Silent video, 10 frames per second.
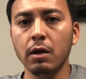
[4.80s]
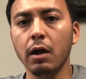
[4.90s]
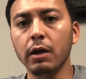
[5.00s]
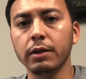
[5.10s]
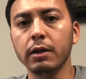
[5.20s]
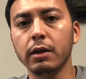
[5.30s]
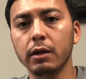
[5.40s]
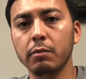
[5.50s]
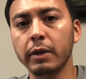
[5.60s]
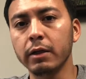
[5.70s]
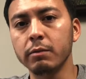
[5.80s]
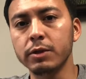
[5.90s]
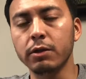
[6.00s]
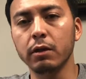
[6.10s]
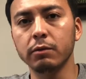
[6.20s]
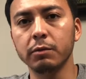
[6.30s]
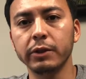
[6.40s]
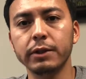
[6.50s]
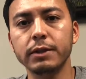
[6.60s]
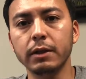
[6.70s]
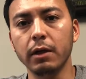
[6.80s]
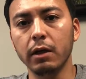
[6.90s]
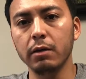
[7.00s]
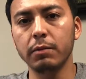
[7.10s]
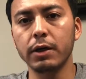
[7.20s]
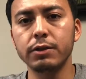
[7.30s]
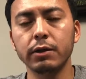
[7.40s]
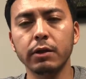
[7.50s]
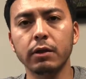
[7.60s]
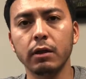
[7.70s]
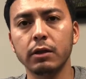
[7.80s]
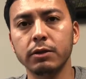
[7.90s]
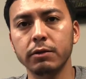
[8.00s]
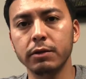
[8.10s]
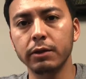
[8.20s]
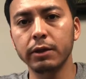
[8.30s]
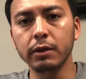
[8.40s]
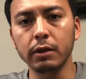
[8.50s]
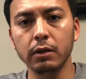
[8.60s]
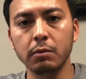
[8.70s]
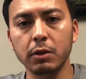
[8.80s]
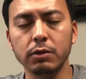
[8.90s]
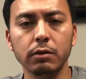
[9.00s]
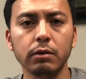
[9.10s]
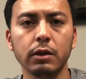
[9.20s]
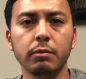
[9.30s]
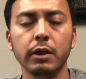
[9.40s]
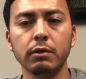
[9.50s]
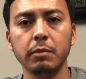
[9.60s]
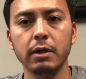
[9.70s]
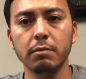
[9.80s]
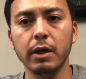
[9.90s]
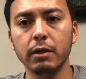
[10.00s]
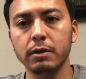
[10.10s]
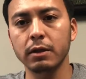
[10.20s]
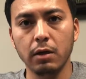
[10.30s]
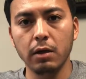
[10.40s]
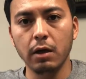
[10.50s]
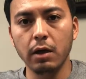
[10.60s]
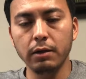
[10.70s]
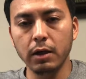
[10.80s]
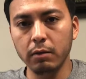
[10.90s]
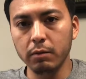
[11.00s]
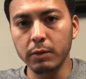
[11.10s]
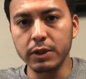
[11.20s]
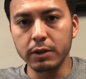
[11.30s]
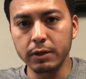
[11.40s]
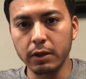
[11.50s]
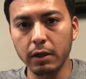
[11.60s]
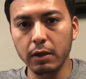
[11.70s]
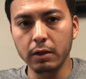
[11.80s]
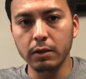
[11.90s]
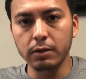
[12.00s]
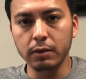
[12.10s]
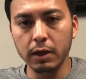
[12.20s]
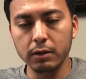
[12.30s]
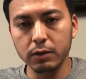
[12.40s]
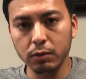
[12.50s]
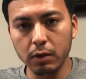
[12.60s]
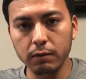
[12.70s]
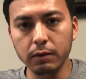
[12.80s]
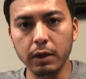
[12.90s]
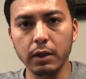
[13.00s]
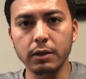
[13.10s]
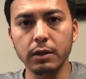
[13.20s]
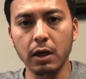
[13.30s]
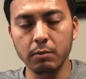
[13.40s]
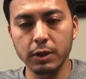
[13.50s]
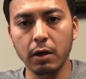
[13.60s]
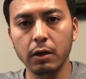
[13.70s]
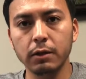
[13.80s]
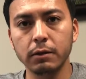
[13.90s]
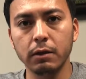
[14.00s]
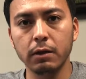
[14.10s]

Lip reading: Hi, my name is Charlie Ramirez. I am majoring in electrical engineering and I'm also doing a minor in mathematics. I came to Michigan State in 2012 as a camp scholar.